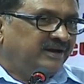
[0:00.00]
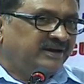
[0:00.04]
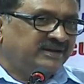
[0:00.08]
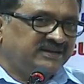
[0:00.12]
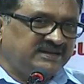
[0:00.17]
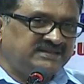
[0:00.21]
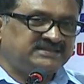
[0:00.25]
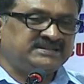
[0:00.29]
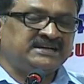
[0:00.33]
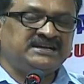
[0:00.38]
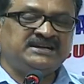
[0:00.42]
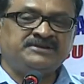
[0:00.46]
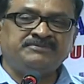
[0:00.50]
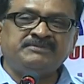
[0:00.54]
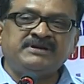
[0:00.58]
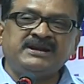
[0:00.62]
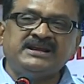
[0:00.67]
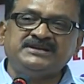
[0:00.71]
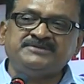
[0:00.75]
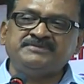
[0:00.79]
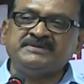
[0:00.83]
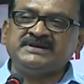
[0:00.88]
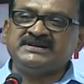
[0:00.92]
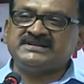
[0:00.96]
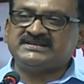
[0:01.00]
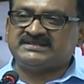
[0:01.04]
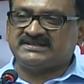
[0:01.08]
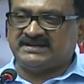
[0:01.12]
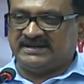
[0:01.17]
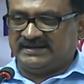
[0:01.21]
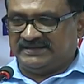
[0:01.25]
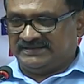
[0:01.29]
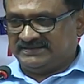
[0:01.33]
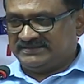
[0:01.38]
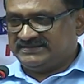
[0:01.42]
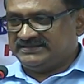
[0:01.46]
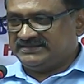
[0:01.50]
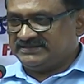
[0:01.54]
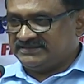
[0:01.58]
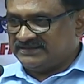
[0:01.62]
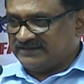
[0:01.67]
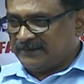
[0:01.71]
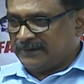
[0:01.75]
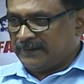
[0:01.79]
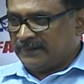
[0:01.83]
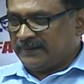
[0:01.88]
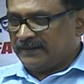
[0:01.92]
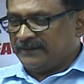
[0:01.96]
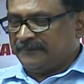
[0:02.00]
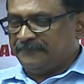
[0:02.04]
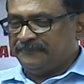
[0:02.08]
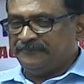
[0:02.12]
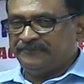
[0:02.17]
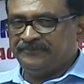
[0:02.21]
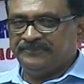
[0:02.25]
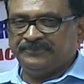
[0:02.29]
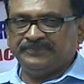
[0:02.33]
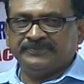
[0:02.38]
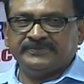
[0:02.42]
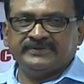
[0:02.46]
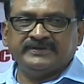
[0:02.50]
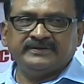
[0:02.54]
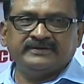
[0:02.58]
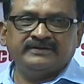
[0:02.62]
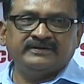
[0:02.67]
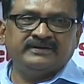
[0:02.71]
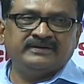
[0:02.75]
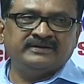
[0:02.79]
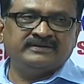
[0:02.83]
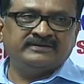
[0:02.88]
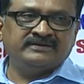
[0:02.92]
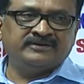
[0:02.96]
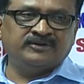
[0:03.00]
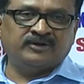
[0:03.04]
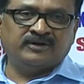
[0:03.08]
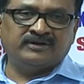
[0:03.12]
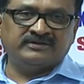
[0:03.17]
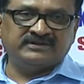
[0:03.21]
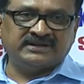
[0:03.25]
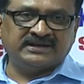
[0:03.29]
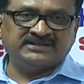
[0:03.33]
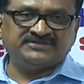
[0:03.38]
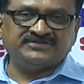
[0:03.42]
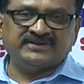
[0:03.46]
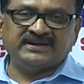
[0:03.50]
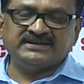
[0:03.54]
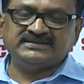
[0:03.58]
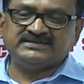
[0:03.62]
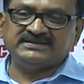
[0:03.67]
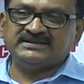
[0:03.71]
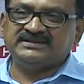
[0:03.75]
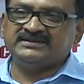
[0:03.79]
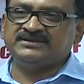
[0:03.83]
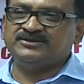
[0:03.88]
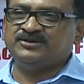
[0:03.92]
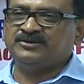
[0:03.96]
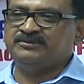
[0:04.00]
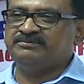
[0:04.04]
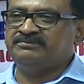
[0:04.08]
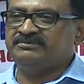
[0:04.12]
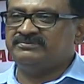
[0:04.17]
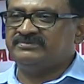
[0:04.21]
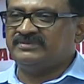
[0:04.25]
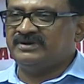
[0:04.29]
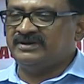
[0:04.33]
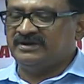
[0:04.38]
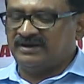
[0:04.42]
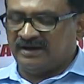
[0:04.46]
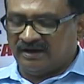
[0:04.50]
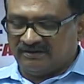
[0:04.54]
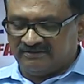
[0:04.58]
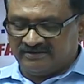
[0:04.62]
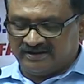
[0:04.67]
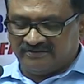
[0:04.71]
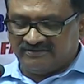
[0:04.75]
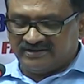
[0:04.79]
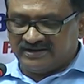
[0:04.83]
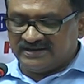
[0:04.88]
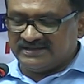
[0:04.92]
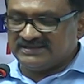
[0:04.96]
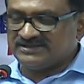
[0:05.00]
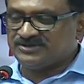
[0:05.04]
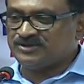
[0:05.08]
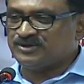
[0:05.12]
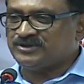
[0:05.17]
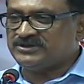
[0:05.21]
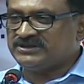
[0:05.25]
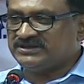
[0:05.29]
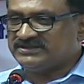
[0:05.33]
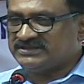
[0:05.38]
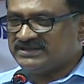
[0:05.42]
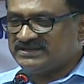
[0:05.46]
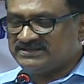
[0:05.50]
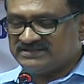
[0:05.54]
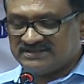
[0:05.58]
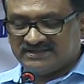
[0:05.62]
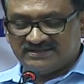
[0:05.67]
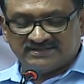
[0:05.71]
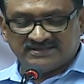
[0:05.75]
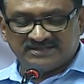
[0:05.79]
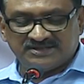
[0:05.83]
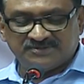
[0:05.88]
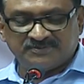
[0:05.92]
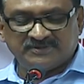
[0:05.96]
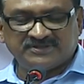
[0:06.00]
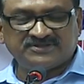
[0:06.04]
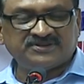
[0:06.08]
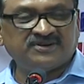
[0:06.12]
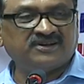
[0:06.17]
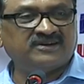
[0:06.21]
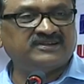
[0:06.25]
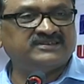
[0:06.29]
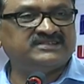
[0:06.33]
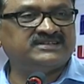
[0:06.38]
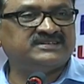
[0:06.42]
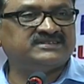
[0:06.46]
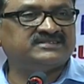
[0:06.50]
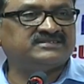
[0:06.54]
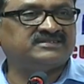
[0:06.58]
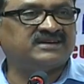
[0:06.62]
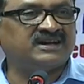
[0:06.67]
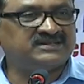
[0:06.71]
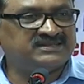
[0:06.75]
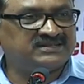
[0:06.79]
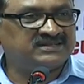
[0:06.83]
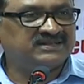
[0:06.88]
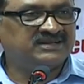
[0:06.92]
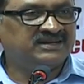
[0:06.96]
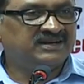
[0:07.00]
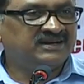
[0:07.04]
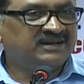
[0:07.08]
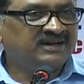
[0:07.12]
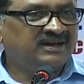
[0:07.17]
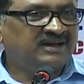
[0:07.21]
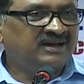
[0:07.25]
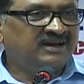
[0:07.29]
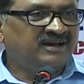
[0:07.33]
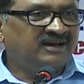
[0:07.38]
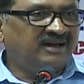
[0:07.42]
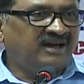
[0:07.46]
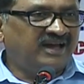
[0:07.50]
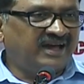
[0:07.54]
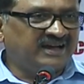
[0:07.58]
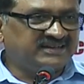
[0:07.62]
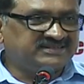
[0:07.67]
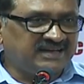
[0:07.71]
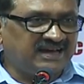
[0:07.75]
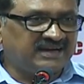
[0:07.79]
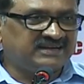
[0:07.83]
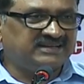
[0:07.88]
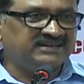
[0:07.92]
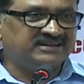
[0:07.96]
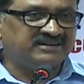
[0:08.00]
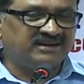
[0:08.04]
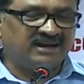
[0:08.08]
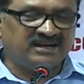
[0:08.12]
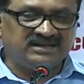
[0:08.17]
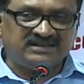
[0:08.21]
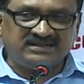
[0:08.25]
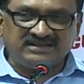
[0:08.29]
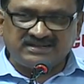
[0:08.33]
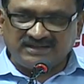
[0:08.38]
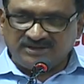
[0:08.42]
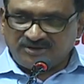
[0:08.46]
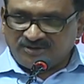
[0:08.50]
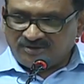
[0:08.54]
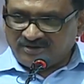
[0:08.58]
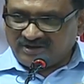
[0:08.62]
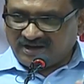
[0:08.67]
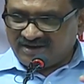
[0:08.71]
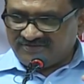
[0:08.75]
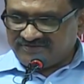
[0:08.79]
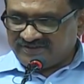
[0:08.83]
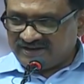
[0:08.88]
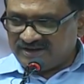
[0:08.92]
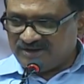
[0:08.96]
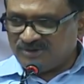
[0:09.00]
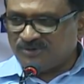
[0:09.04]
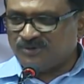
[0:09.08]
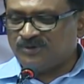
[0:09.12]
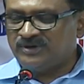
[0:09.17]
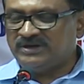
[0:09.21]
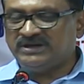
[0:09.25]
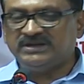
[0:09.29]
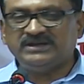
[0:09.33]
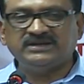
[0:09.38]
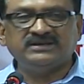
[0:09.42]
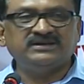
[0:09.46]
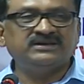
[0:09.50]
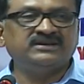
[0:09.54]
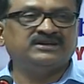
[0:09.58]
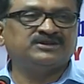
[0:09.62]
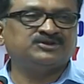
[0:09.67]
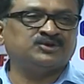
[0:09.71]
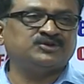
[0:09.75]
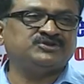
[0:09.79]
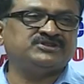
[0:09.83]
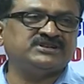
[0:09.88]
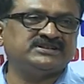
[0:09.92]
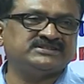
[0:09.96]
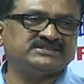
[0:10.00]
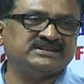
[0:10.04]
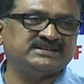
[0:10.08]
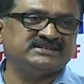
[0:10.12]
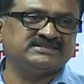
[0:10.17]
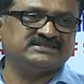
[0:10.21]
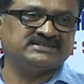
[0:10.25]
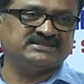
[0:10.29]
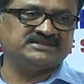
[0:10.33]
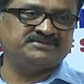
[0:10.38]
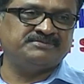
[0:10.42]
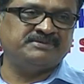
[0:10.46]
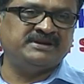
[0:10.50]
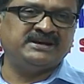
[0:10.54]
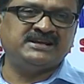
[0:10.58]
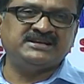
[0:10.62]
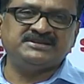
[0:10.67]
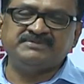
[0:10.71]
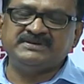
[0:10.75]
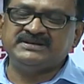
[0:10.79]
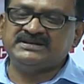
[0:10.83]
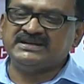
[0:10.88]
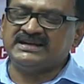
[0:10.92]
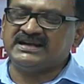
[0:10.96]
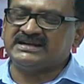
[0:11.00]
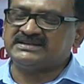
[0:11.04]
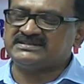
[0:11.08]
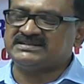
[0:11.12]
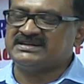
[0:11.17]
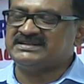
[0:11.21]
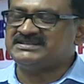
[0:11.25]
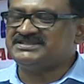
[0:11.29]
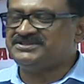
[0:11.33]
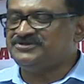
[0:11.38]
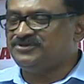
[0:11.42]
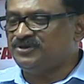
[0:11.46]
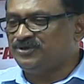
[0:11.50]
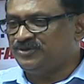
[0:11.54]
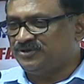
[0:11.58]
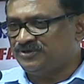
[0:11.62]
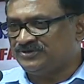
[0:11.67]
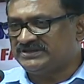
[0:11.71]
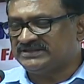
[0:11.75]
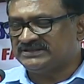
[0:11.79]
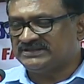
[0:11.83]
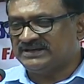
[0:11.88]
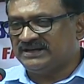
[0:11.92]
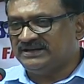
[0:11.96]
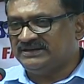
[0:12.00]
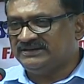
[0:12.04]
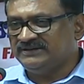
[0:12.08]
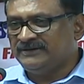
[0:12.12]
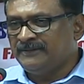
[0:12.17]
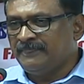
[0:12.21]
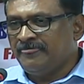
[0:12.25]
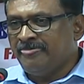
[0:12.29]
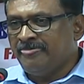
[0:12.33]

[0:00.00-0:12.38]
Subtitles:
recent management studies, no, that's why I said, you know, nowadays social science research methodology is not exactly not, you know, confined to only social sciences. Management extensively using that.